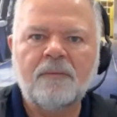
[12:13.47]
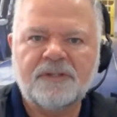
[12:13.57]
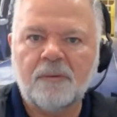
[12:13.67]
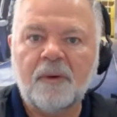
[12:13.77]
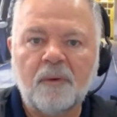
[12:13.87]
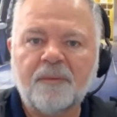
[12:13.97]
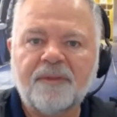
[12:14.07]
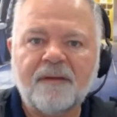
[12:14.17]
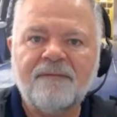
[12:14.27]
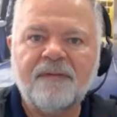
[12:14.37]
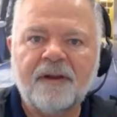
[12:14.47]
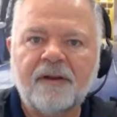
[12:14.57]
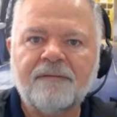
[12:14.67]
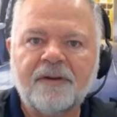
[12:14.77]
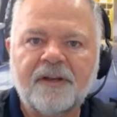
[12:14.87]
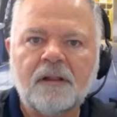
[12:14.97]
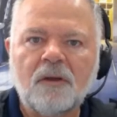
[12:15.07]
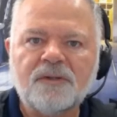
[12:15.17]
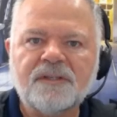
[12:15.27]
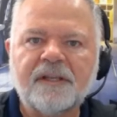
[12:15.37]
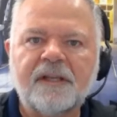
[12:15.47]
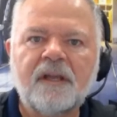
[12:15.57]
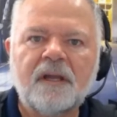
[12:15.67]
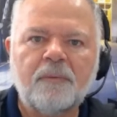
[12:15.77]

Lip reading: So we work with them very, very closely.